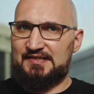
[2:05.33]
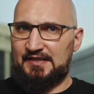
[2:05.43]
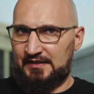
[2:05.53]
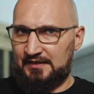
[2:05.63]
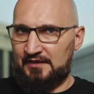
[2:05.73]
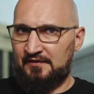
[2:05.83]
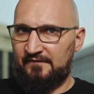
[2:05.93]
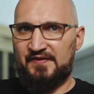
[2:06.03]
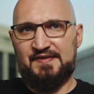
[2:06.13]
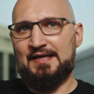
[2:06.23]
key
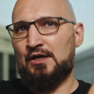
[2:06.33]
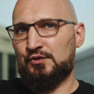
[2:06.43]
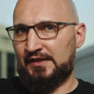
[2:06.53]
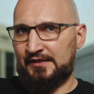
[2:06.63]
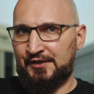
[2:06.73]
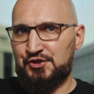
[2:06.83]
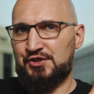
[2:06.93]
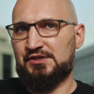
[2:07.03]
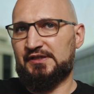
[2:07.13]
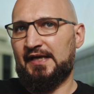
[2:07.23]
without
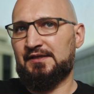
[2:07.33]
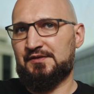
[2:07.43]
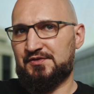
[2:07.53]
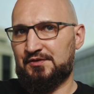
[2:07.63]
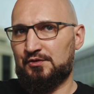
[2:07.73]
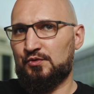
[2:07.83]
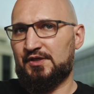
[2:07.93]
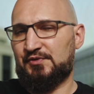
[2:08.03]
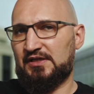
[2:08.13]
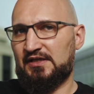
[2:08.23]
regenerating the new
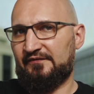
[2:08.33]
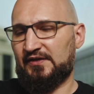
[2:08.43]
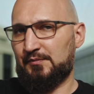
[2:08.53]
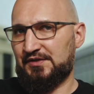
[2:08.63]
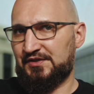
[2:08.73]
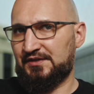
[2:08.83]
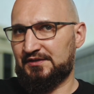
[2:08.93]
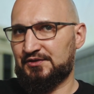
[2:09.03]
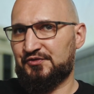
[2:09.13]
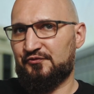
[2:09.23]
cryptographic
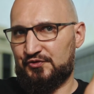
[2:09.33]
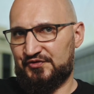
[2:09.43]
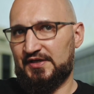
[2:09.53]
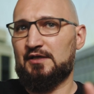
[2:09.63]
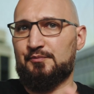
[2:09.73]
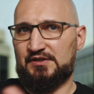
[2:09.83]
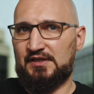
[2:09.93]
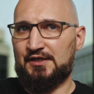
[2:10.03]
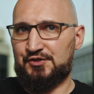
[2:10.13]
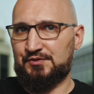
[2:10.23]
materials for their
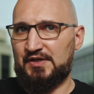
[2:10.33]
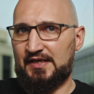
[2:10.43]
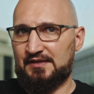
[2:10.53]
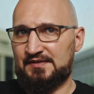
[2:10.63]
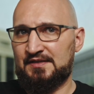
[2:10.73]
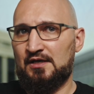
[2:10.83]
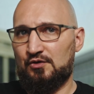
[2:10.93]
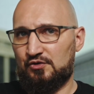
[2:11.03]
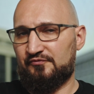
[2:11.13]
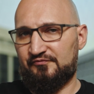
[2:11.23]
production lines
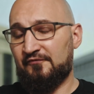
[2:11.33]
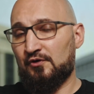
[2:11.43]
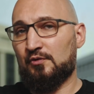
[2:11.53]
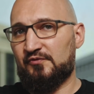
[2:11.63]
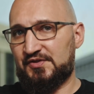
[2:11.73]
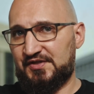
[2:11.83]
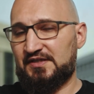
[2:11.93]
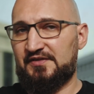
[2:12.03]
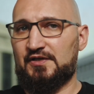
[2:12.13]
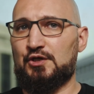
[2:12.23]
or firmware they
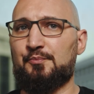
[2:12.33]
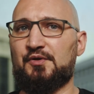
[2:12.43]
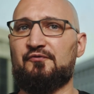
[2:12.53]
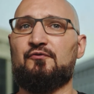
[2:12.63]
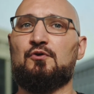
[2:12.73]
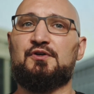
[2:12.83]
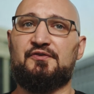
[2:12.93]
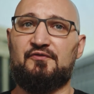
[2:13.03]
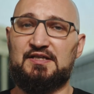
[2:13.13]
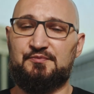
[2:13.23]
developing for
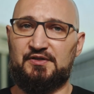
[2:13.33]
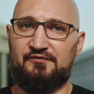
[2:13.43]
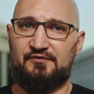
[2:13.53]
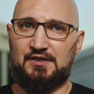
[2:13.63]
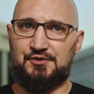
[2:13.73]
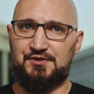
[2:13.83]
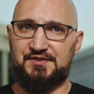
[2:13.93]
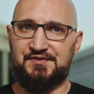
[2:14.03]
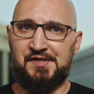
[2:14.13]
device manufacturers.